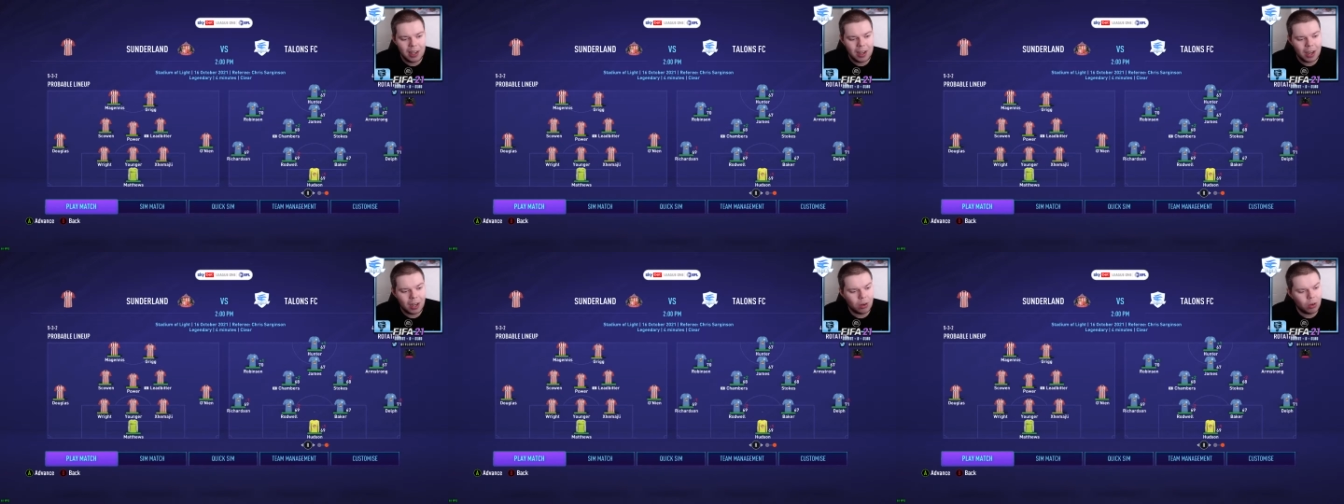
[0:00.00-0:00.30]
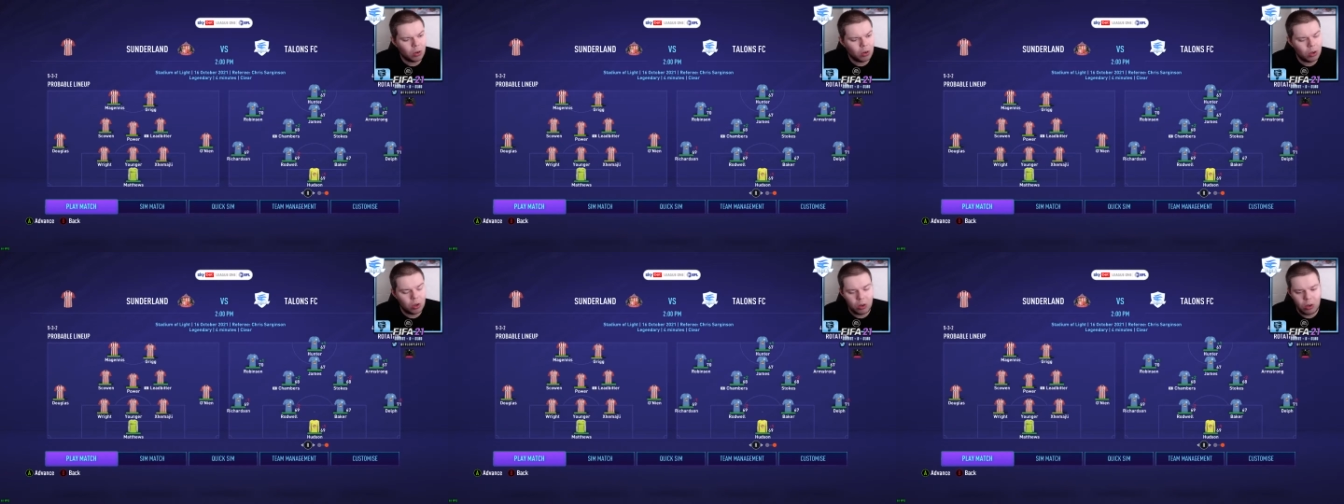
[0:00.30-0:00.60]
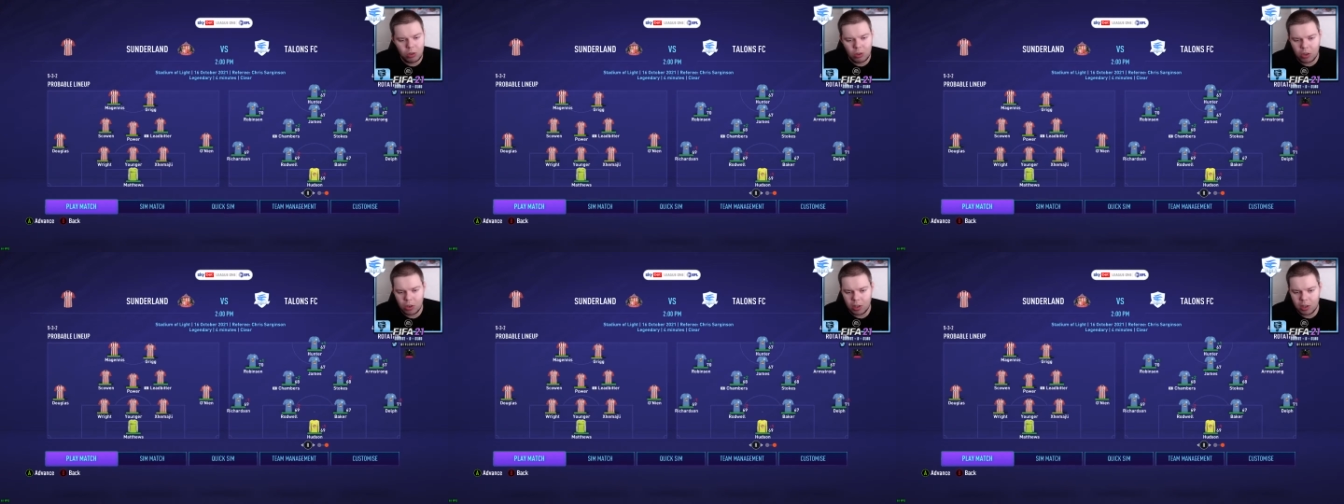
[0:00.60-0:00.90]
I don't know who
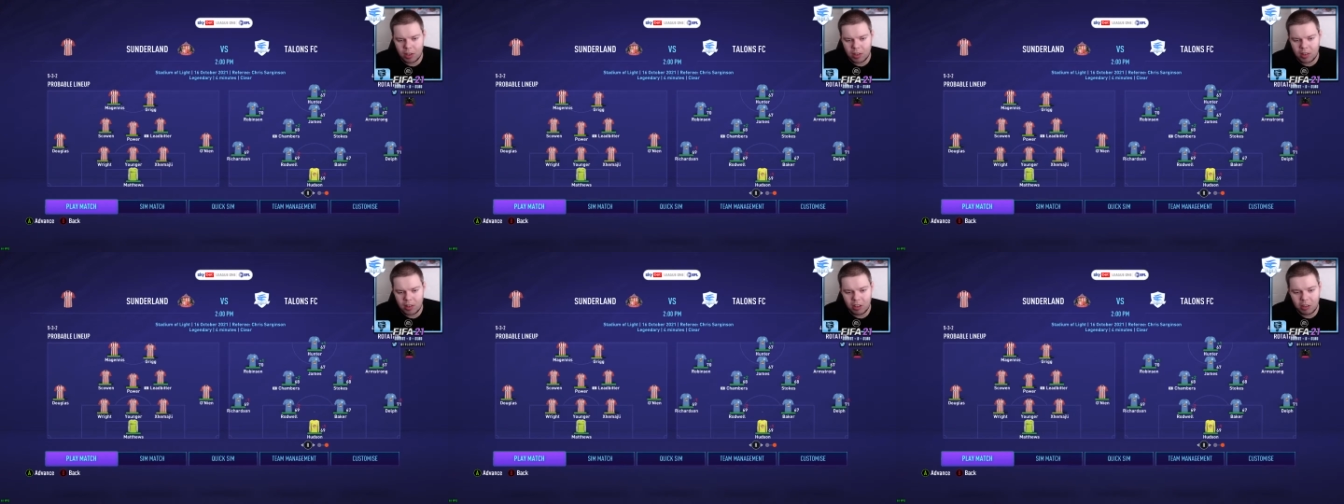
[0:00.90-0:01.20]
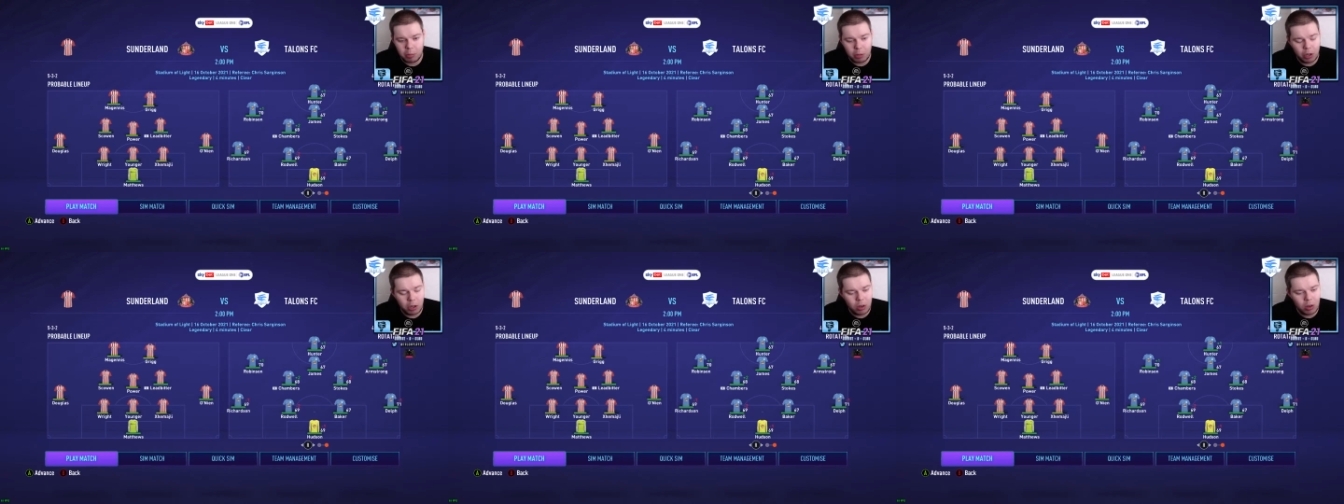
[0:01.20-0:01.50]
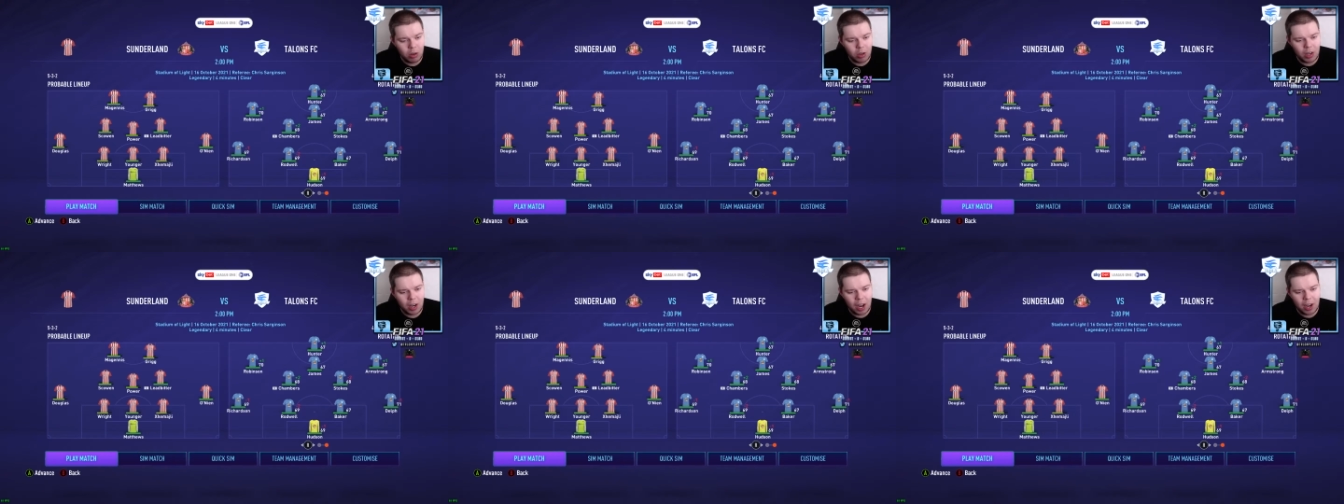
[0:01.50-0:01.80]
Douglas is, but
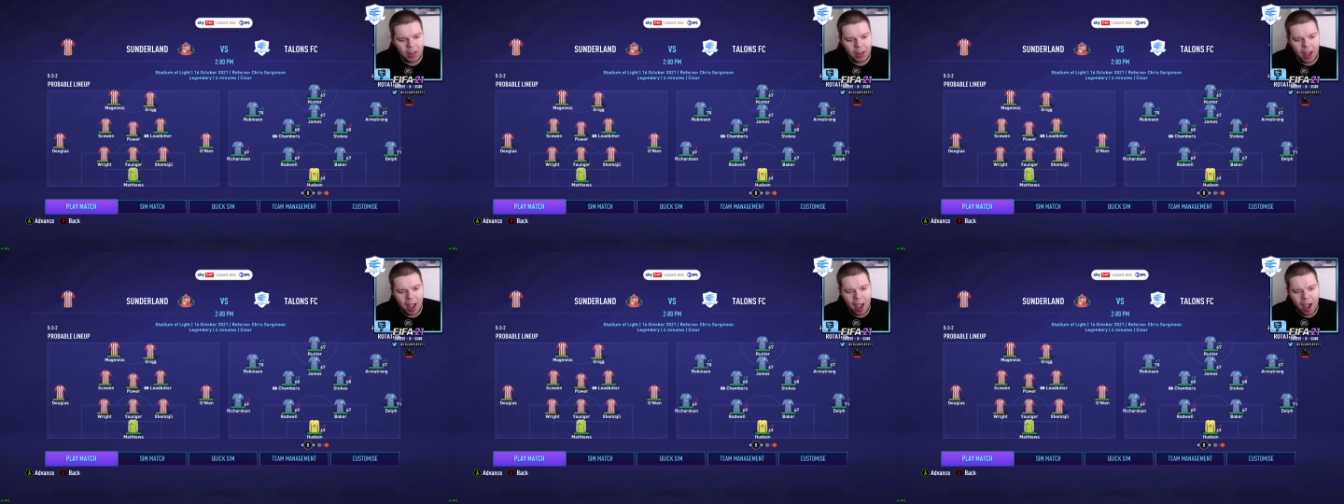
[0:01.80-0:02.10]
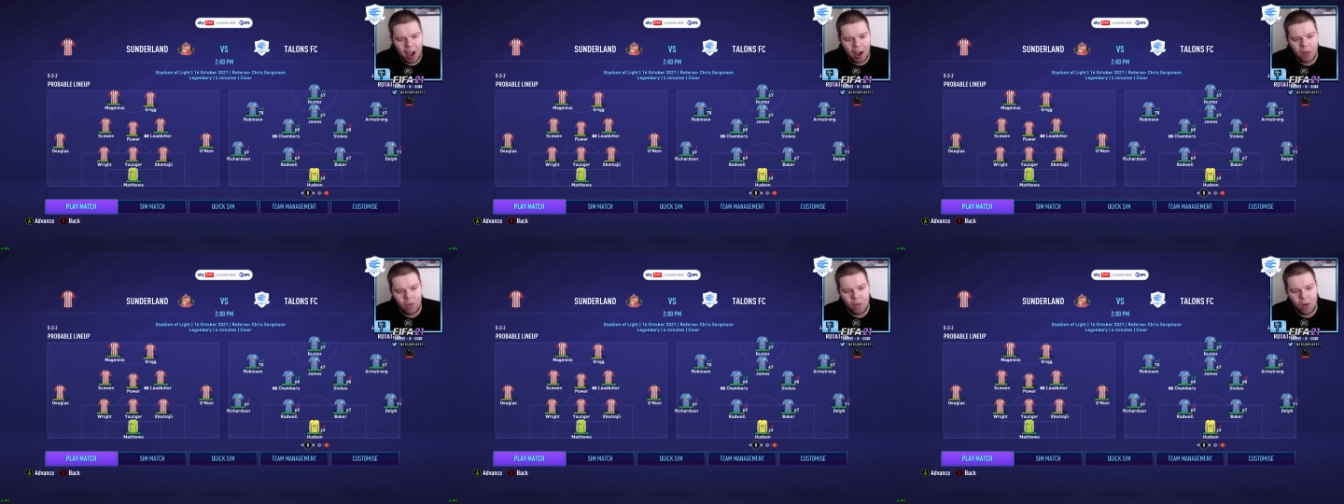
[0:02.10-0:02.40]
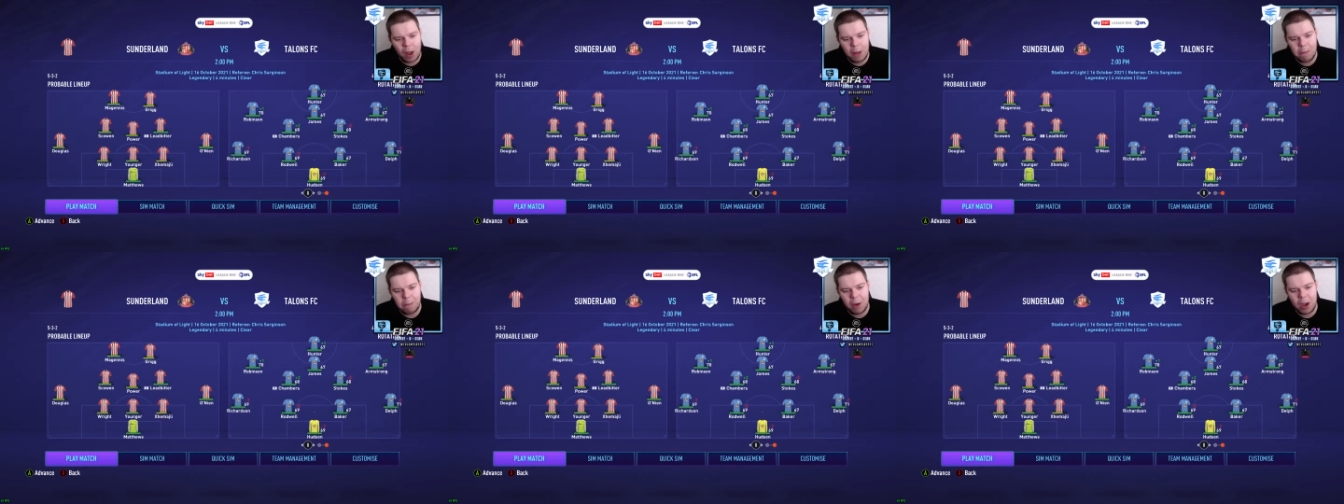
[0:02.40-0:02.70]
Lugo 9 there at
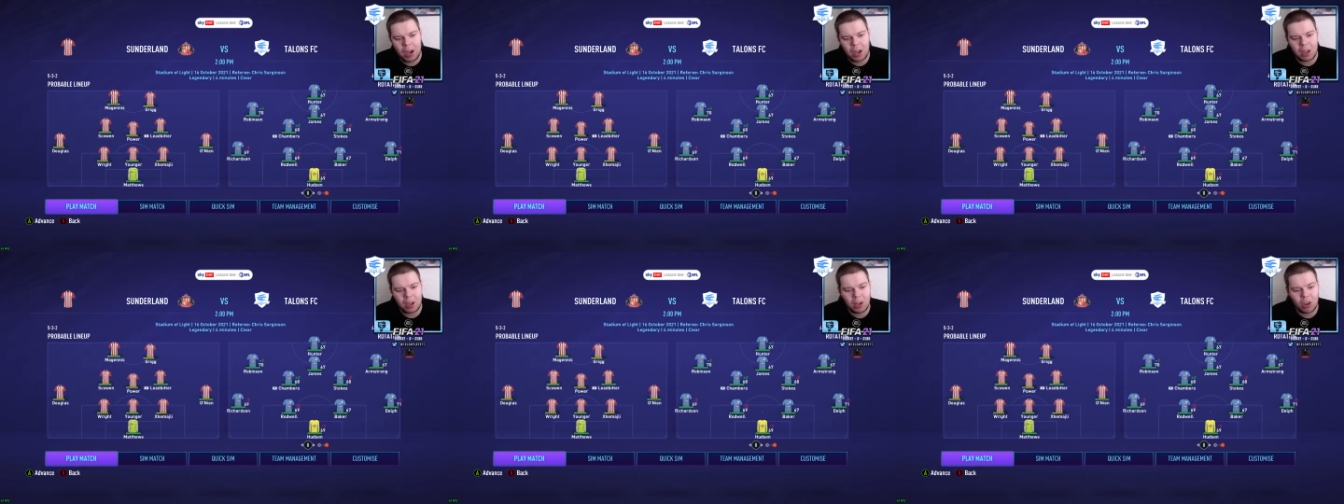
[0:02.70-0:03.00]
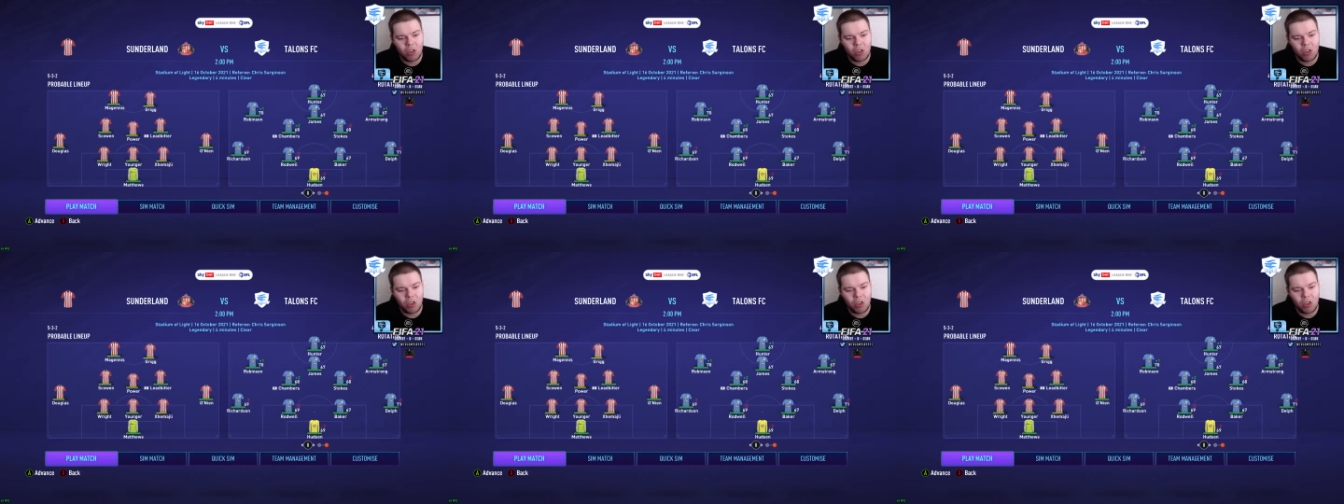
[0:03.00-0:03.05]
right-back.